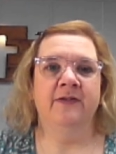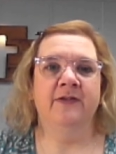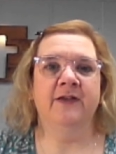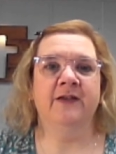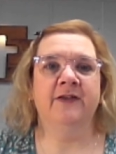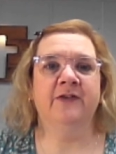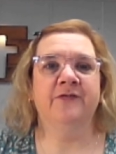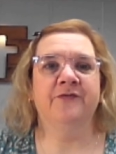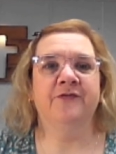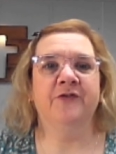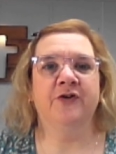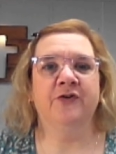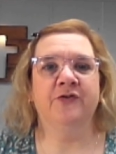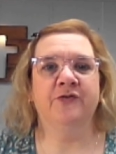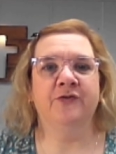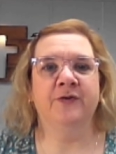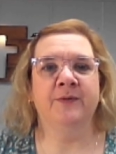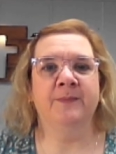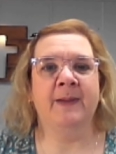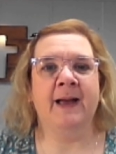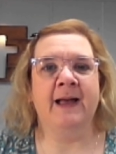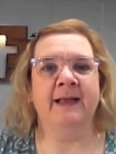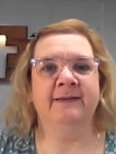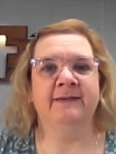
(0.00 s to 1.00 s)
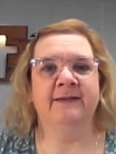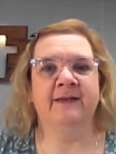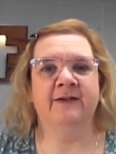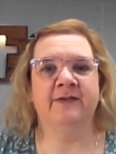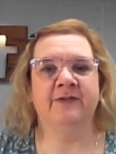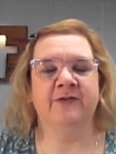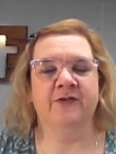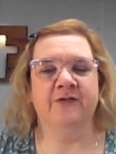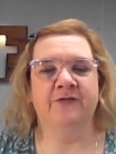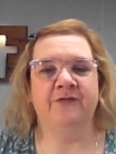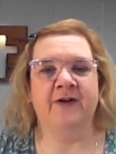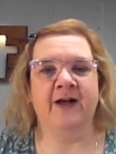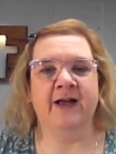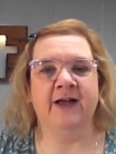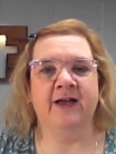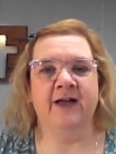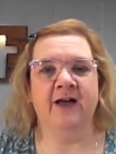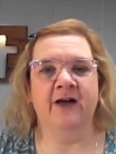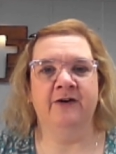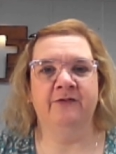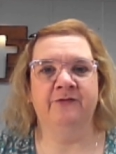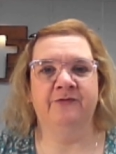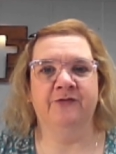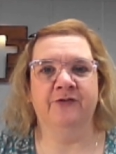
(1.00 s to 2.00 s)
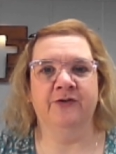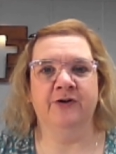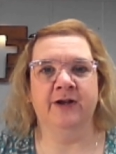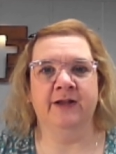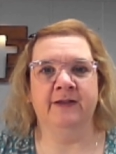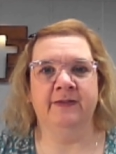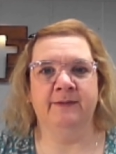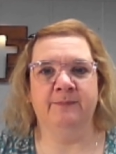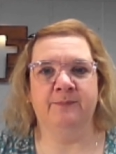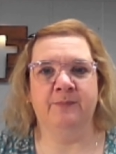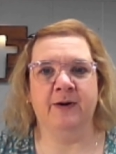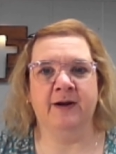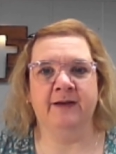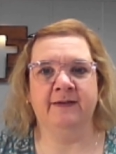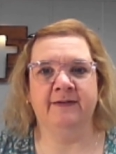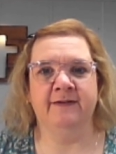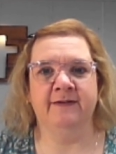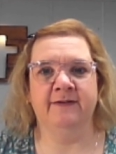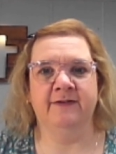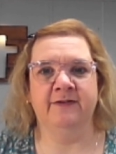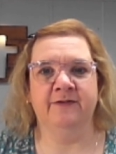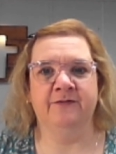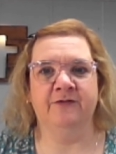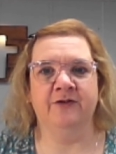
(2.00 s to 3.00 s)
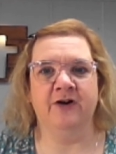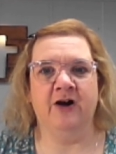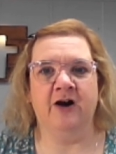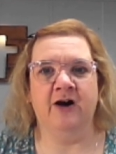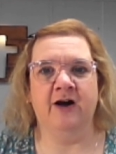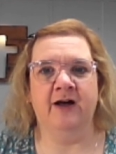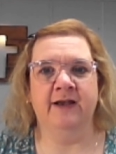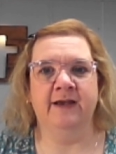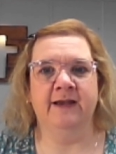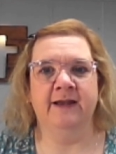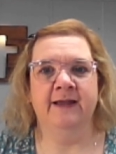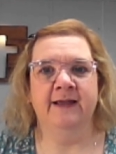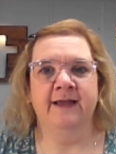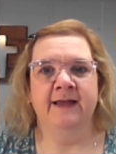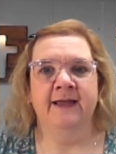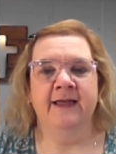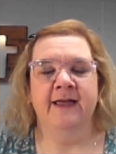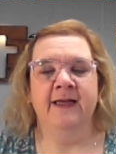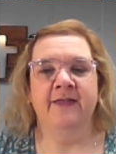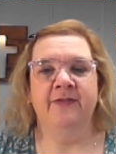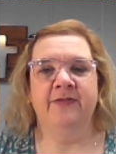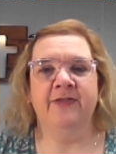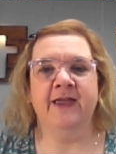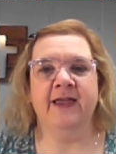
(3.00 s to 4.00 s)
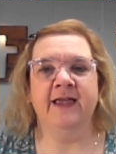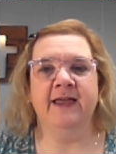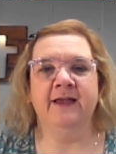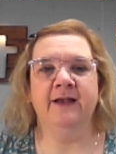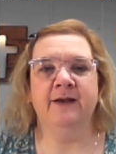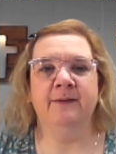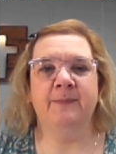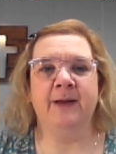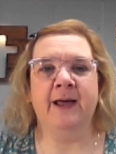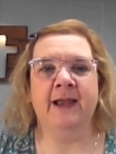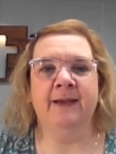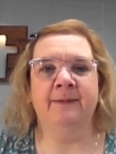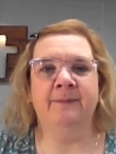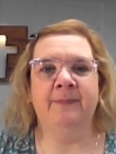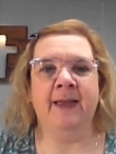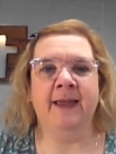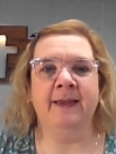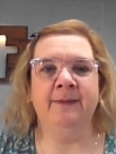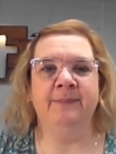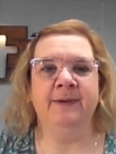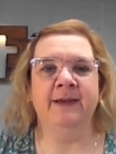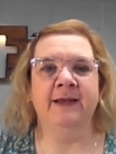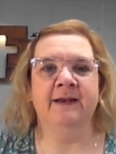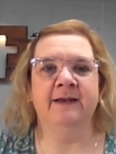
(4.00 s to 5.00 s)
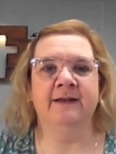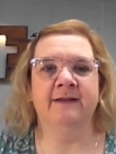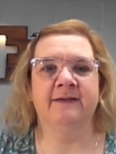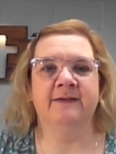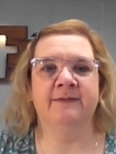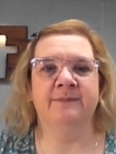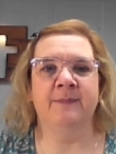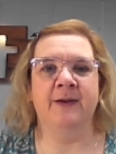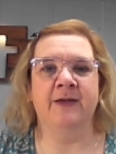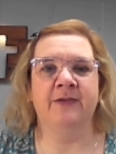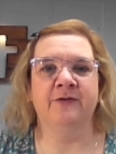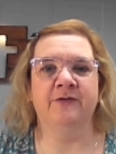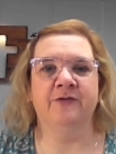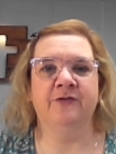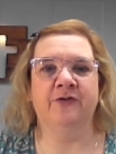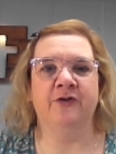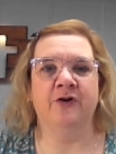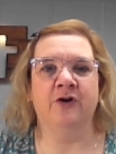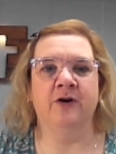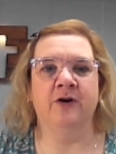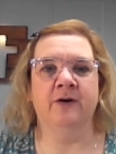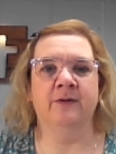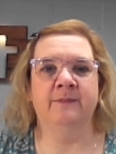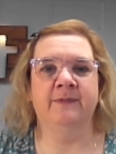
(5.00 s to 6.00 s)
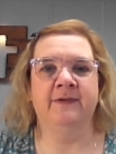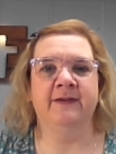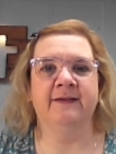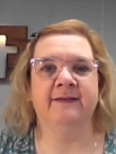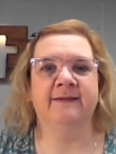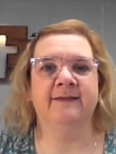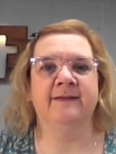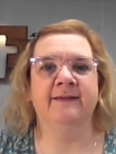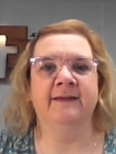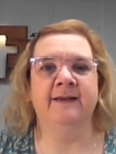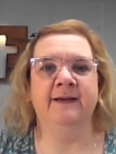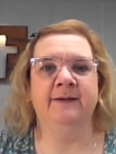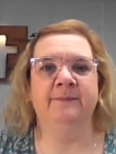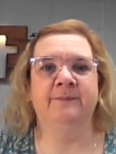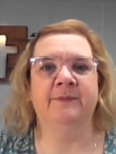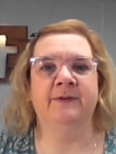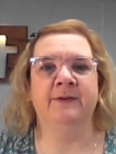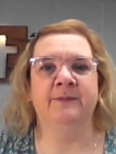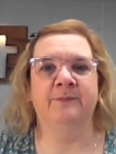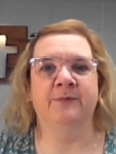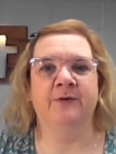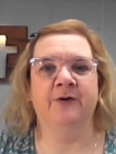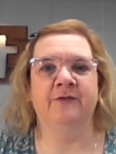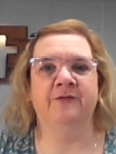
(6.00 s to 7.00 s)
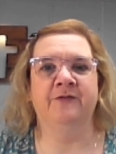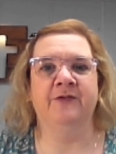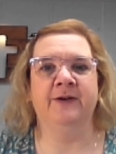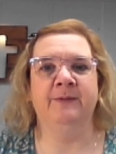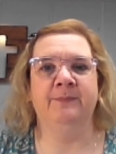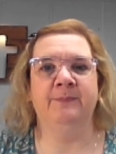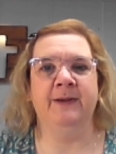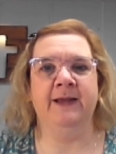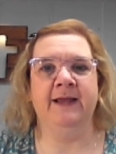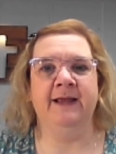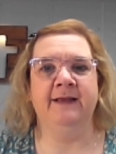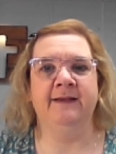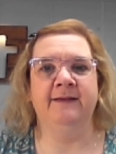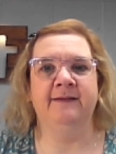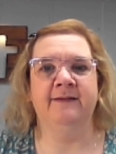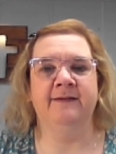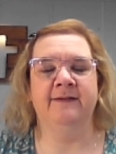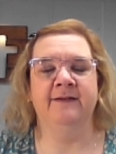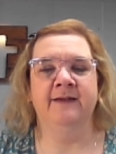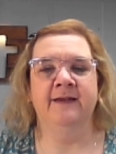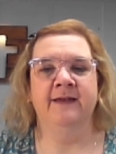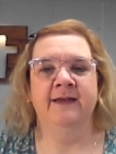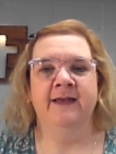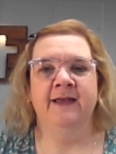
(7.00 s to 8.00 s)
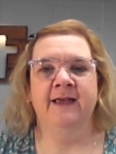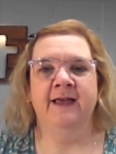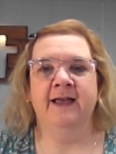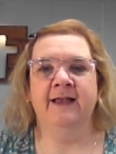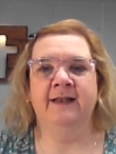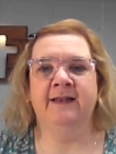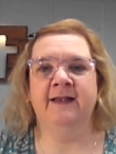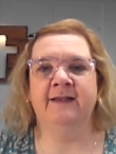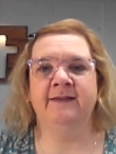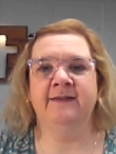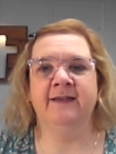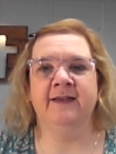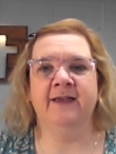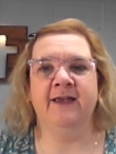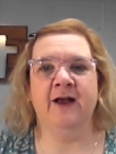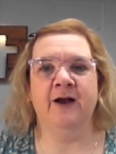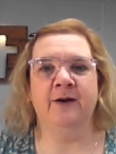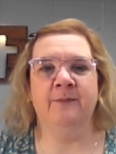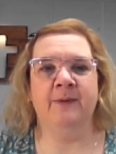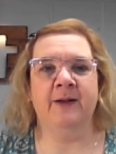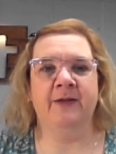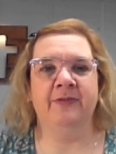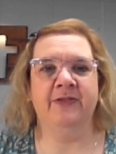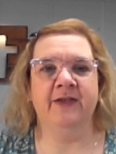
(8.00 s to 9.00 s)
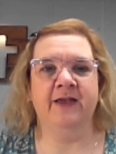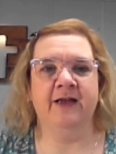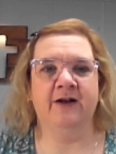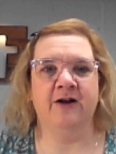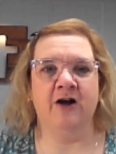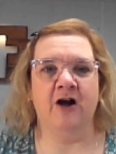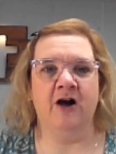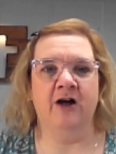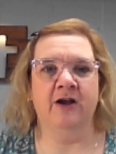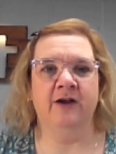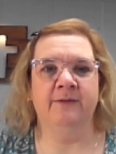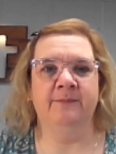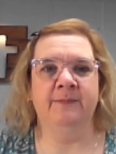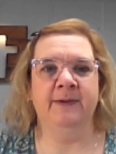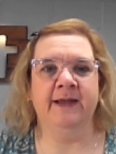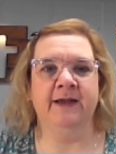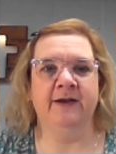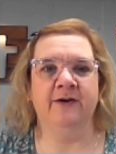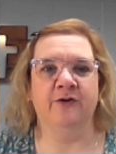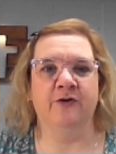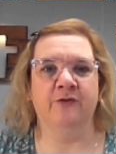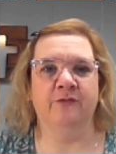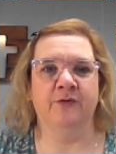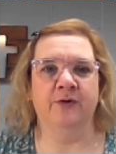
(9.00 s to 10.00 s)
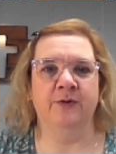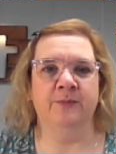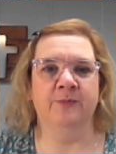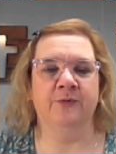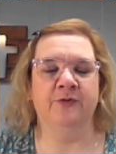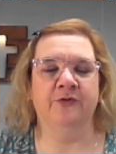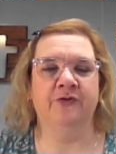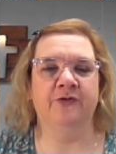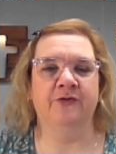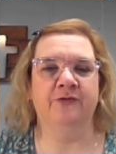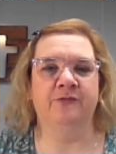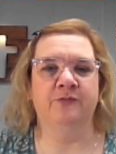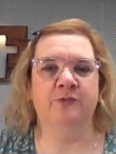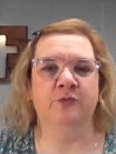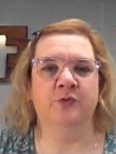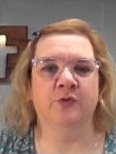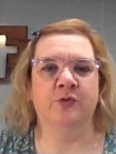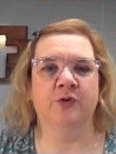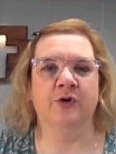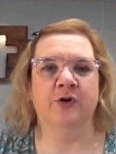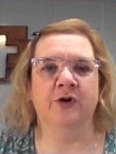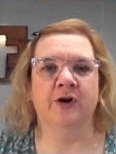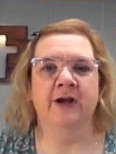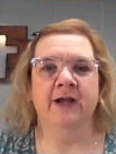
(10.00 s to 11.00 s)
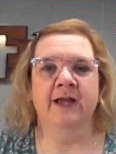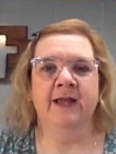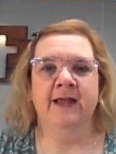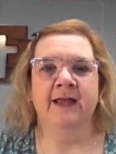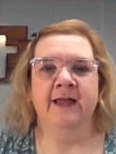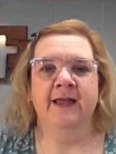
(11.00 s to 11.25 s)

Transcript: This verse reminds us to find comfort in the presence of God. Thinking about a baby in its mother's arms it sleeps in perfect peace. It doesn't care about the economy or rumors of war.